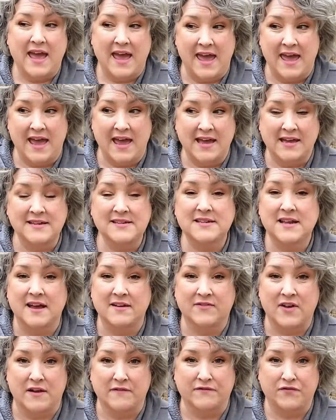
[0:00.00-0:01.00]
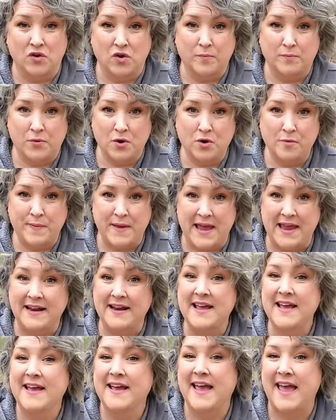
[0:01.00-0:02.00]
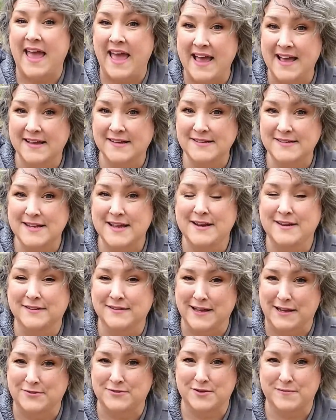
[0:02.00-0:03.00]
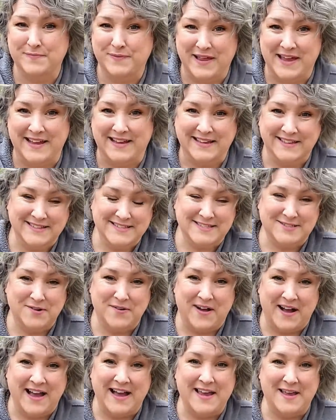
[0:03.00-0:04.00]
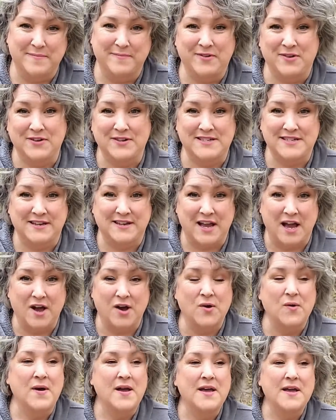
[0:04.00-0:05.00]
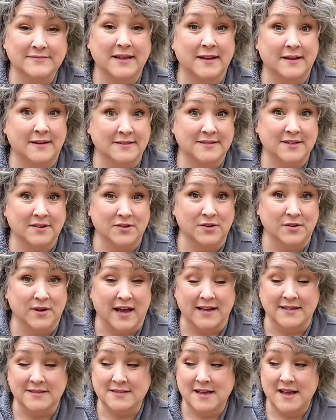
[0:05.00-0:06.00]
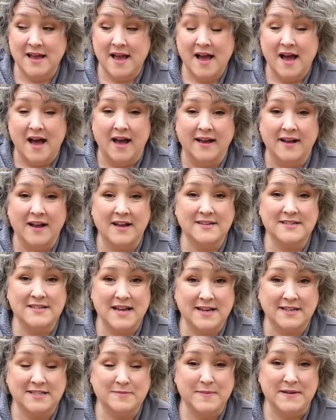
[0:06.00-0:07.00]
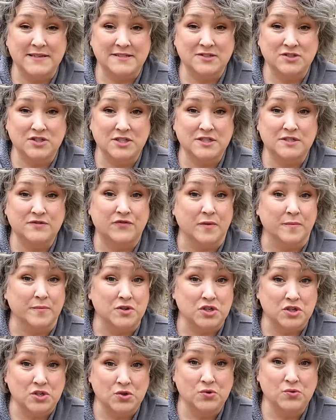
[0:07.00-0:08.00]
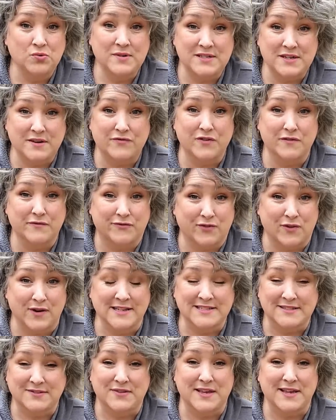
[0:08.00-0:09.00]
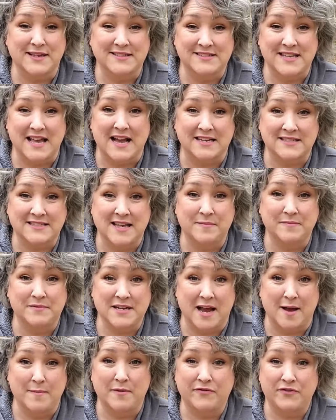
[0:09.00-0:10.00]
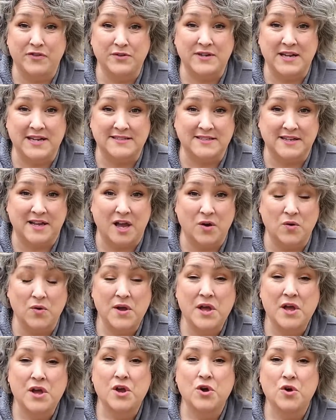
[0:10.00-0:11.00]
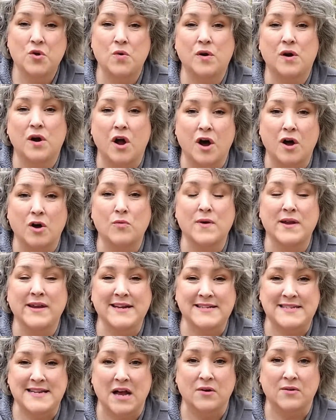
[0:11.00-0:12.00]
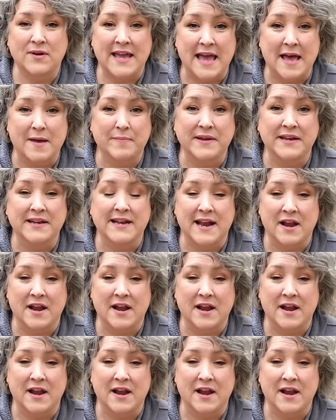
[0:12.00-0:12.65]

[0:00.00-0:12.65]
and I've got full propane and an electric blanket, so I am good to go. And I'll tell you guys, I got text messages from two different friends at the exact same time a few days ago who are already down camping in